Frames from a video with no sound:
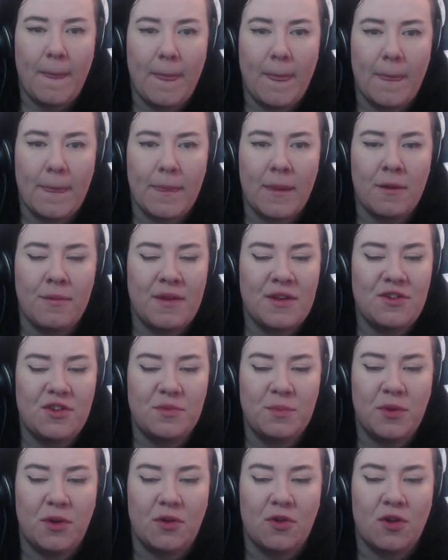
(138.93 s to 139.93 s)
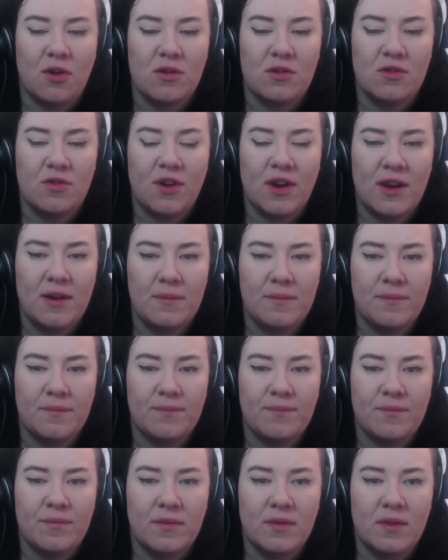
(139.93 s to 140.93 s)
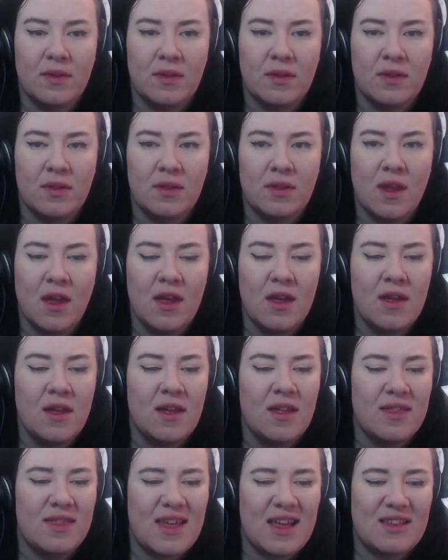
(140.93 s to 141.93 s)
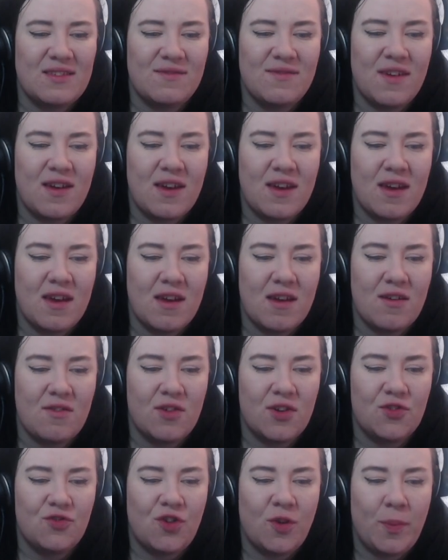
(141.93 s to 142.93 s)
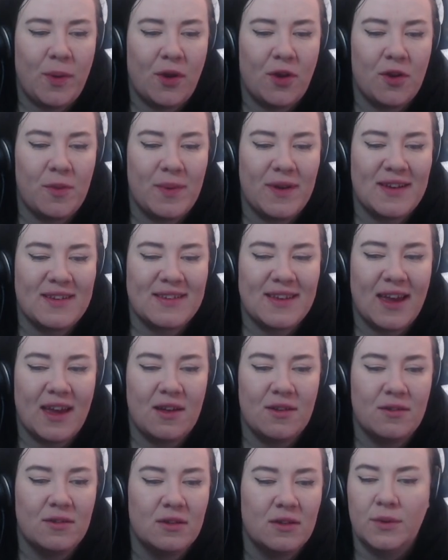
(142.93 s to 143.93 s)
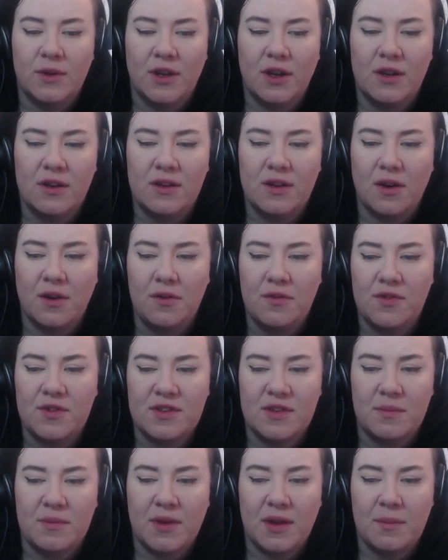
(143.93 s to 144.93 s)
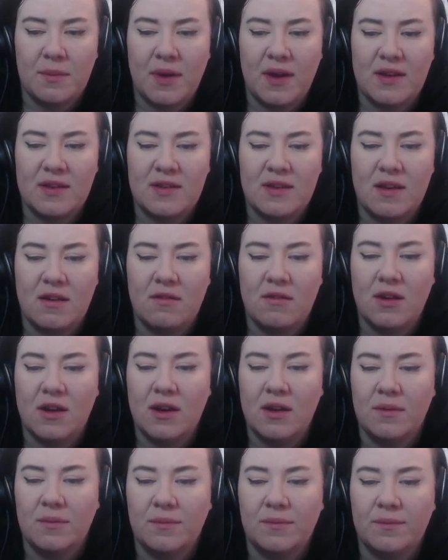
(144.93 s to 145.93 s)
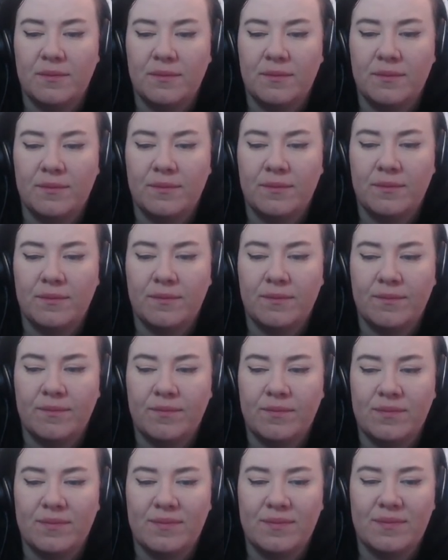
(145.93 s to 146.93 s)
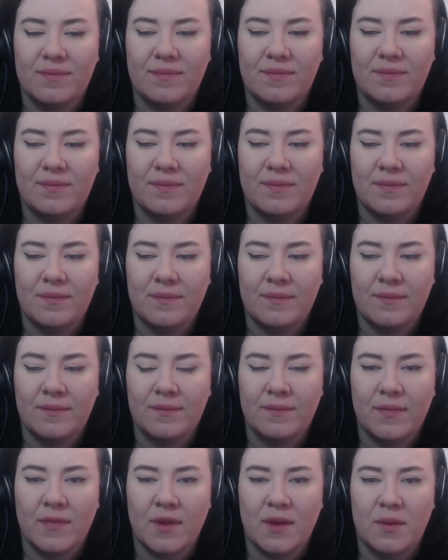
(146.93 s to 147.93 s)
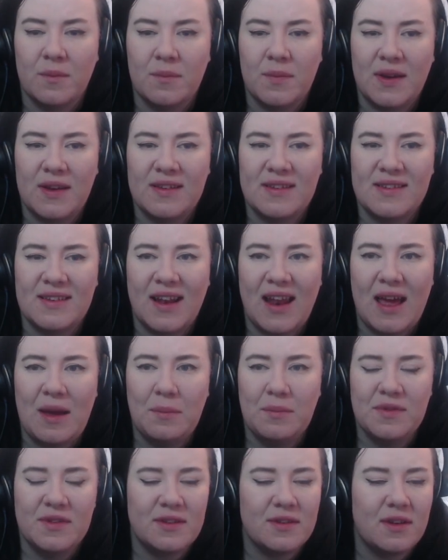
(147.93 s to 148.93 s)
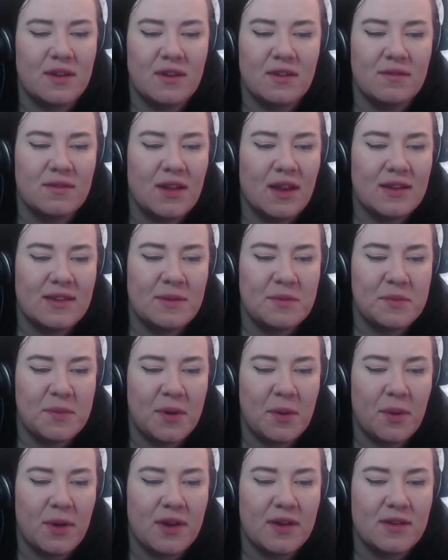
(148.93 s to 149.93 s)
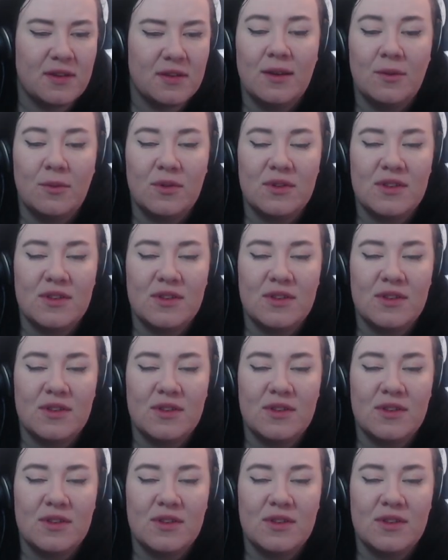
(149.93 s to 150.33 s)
No, that's just pure concrete. That's very trippy on a big scale. Could go for something masonry. Big slabs? No, that seems a bit weird. What's